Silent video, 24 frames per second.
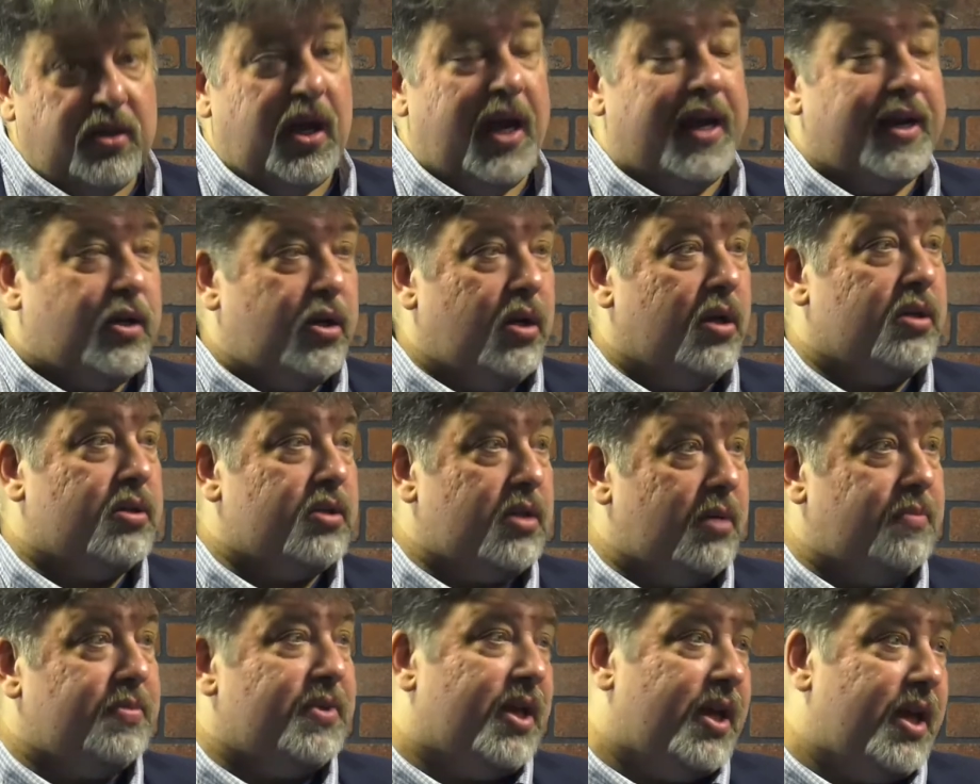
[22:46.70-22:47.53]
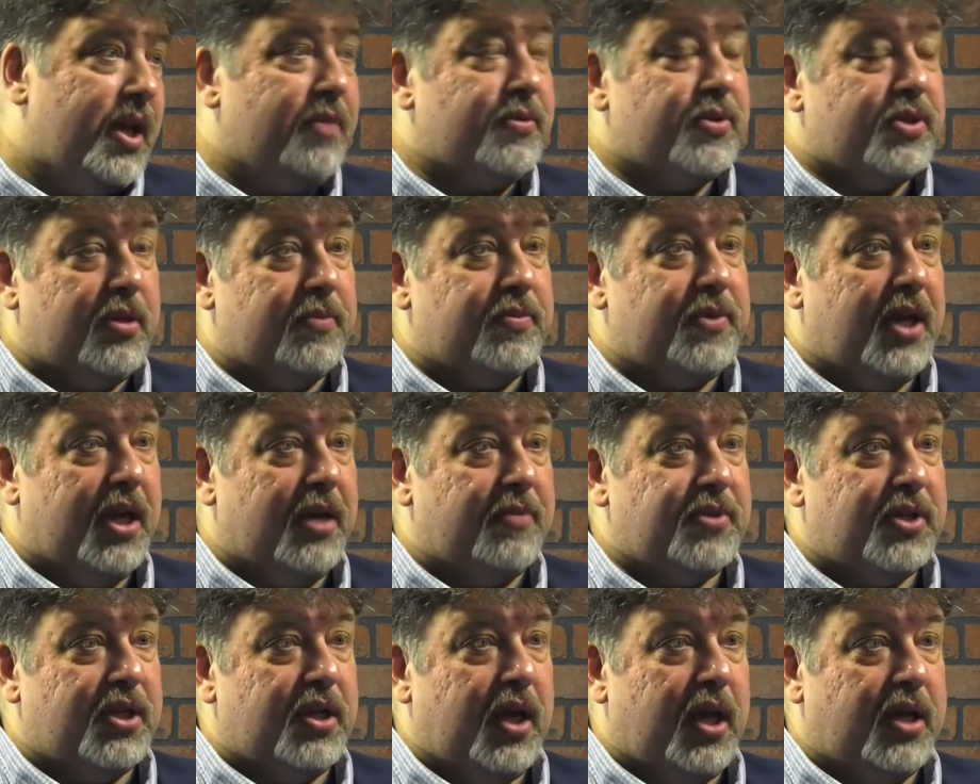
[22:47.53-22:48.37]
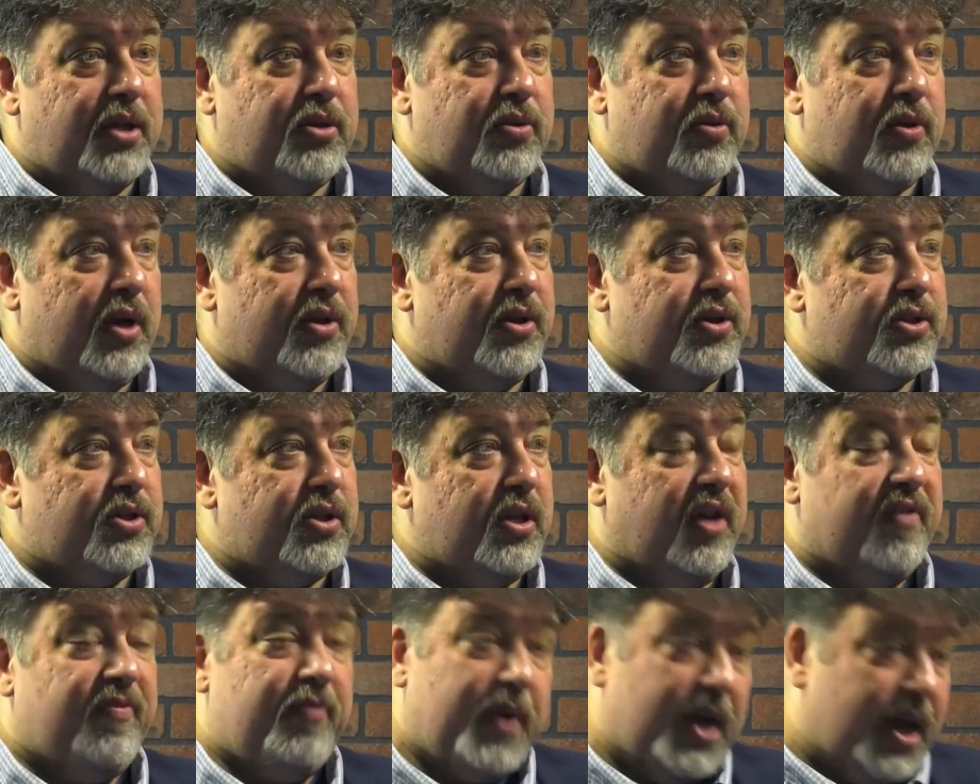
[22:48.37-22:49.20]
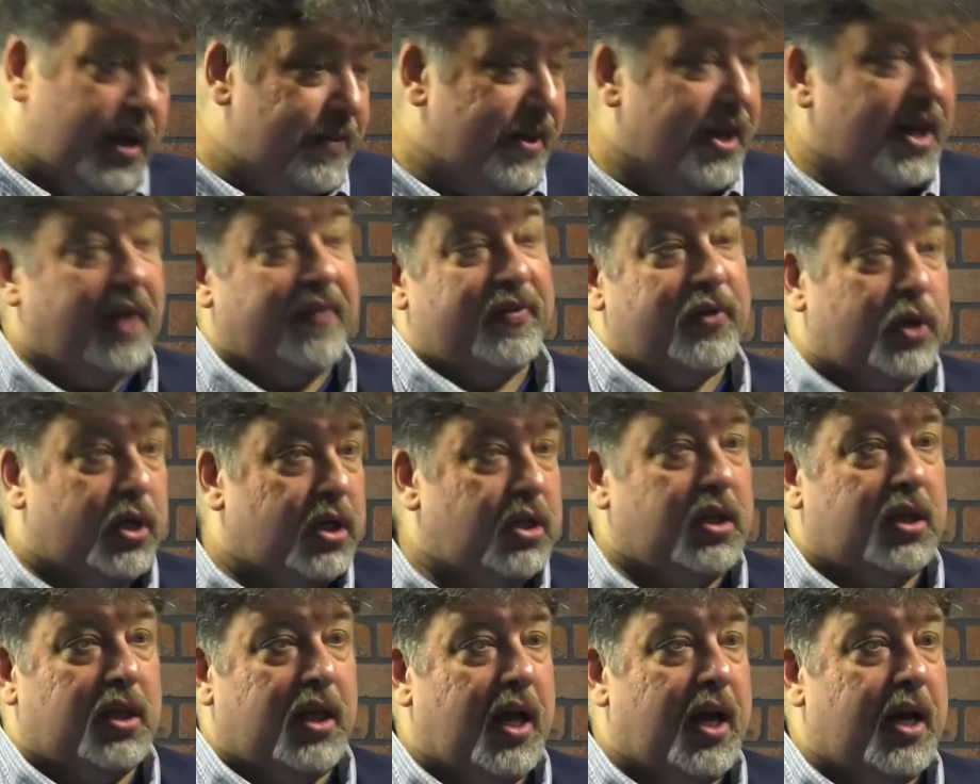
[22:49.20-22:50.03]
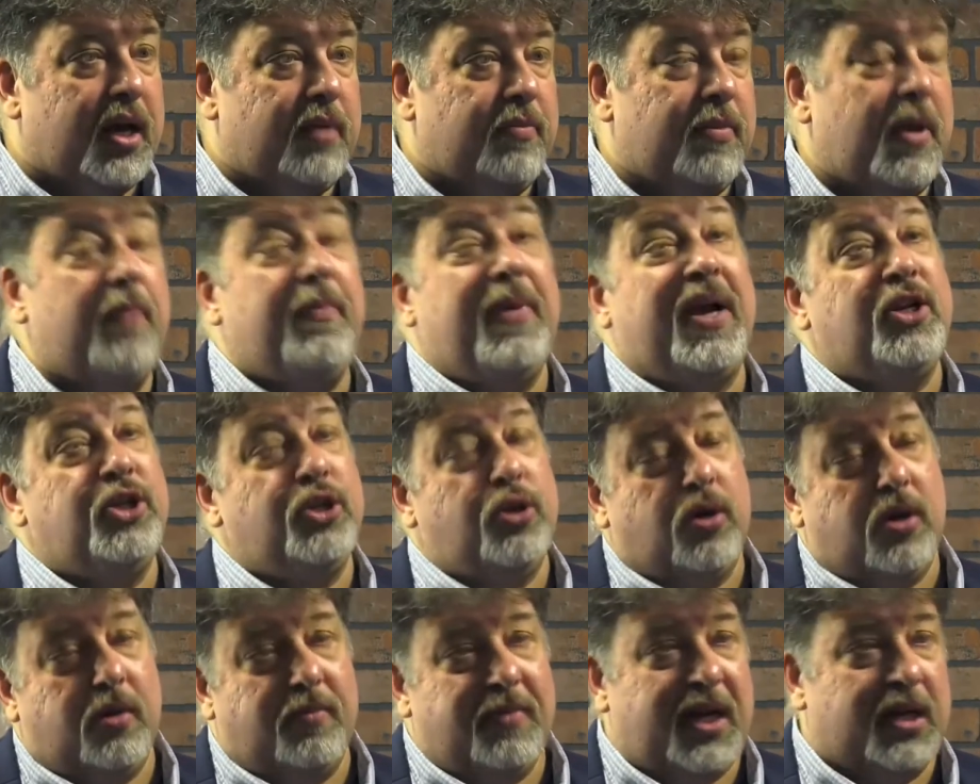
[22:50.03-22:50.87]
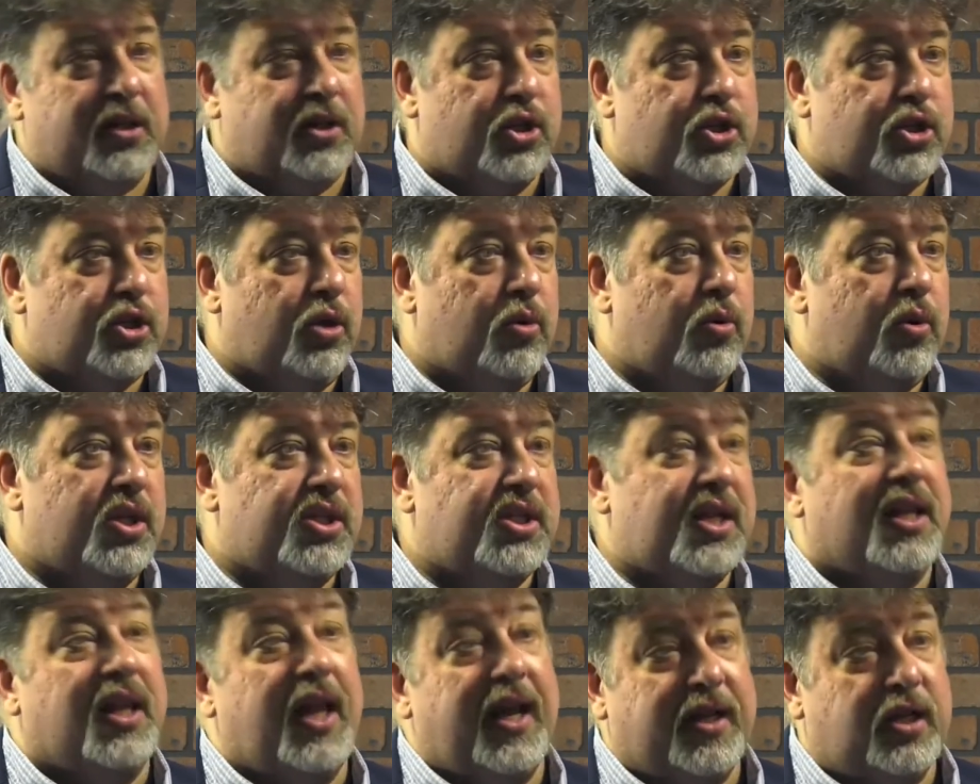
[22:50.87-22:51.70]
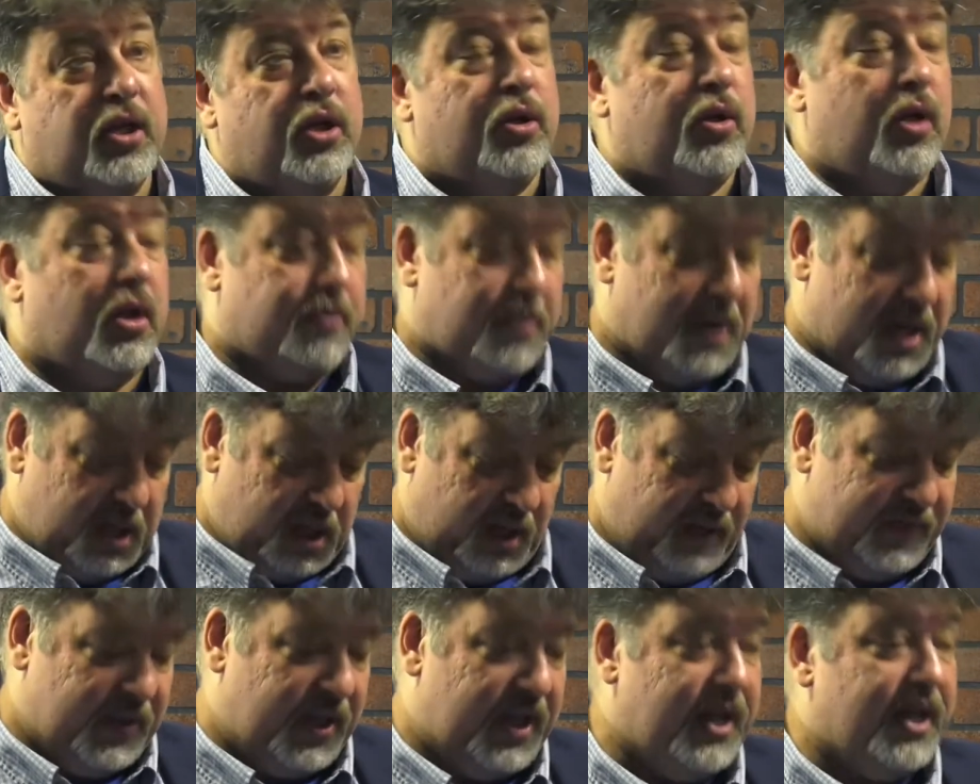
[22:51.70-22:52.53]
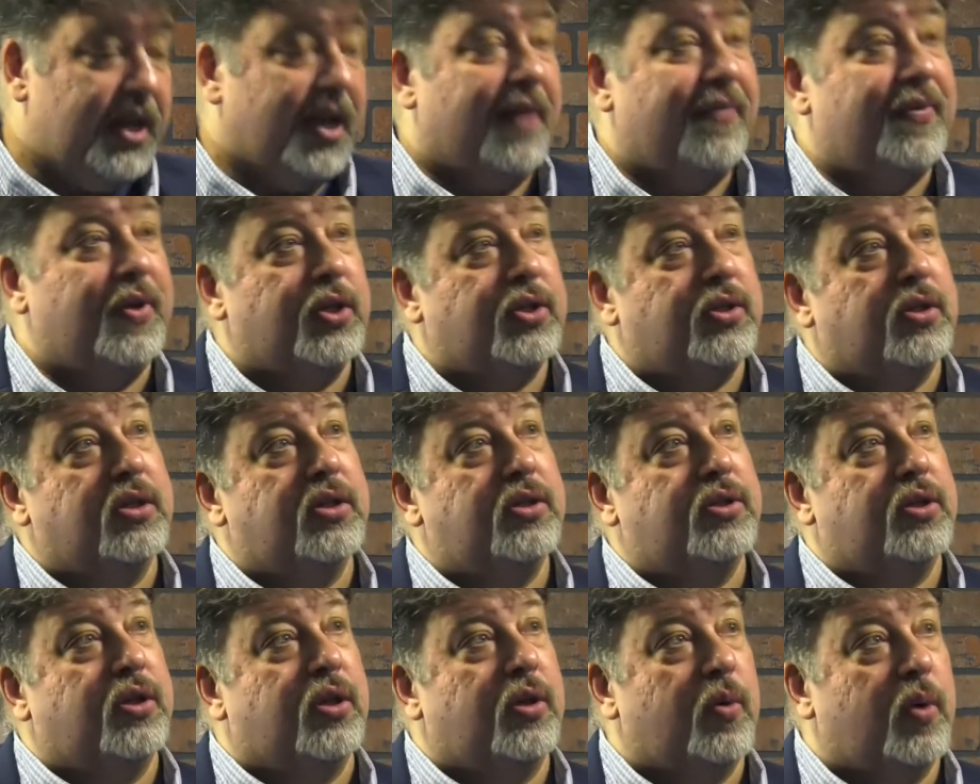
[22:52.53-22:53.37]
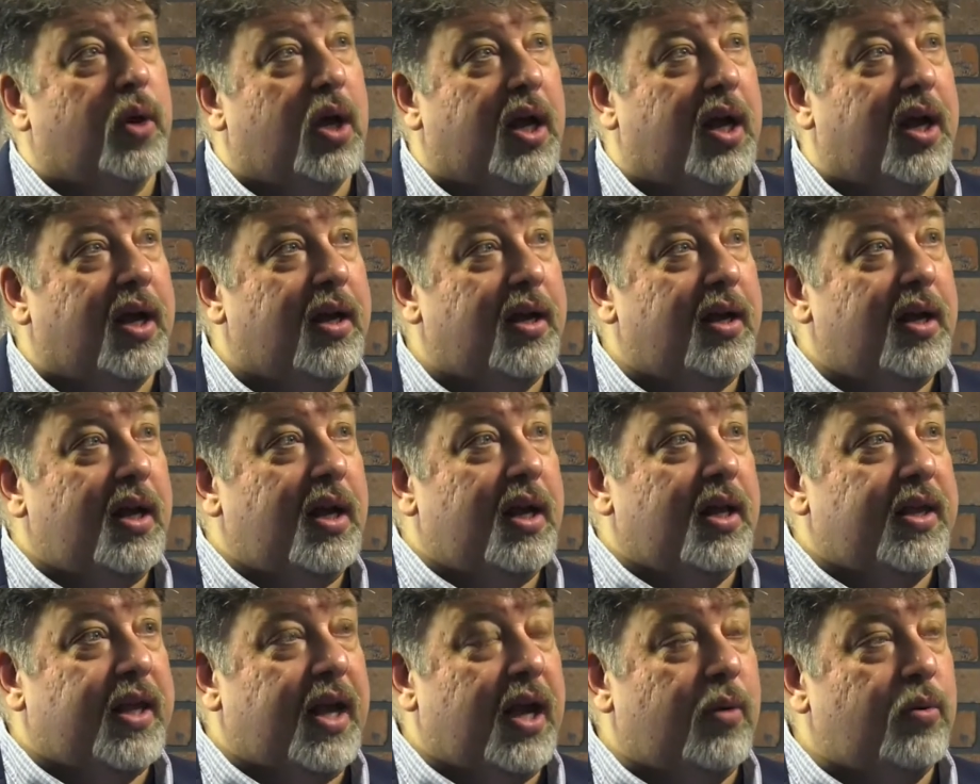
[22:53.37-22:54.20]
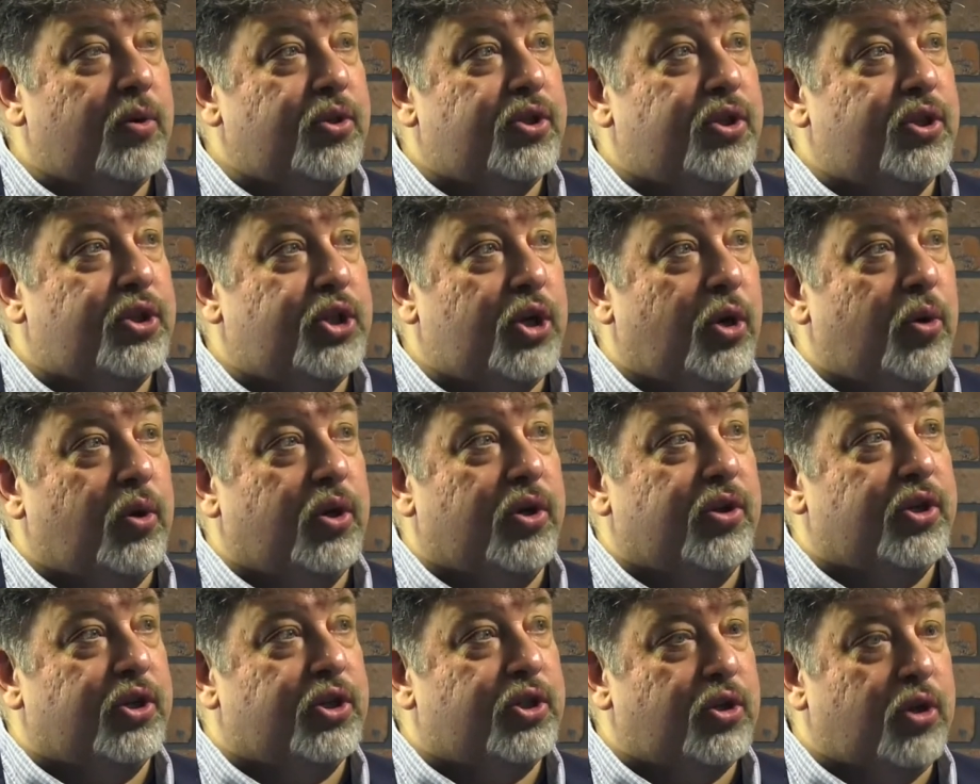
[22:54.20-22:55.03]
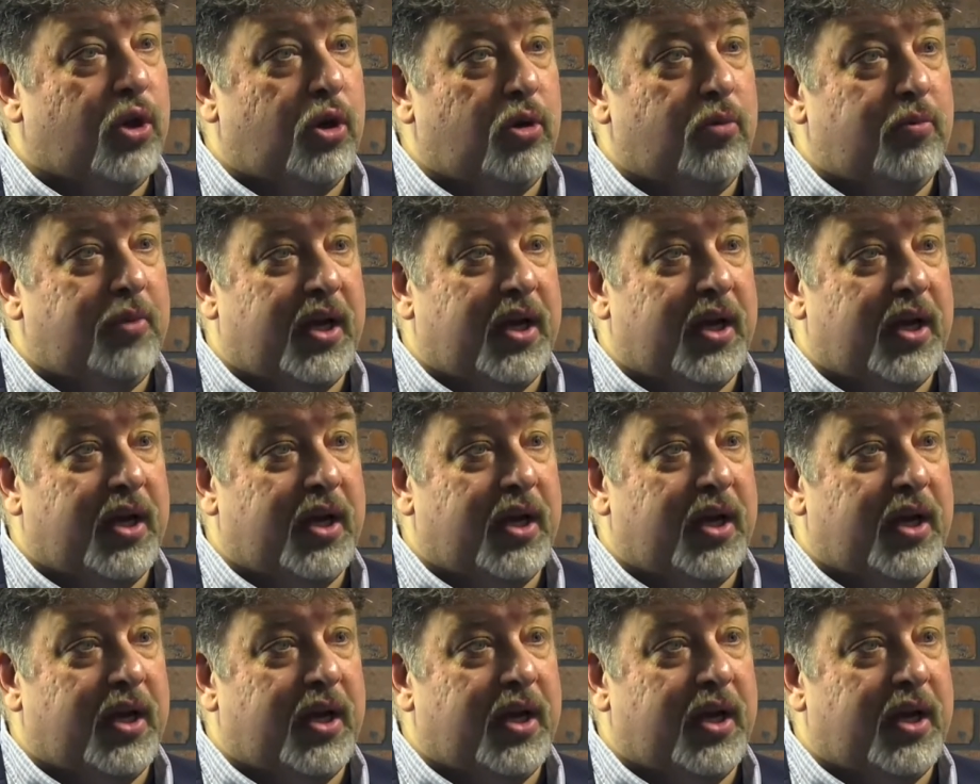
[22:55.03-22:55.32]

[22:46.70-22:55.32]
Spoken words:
I cook sometimes. Sometimes I do other stuff, but I mean, I've learned a lot. My joke about the show was I like to cook, but I love to eat, obviously. So that was the joke of the show.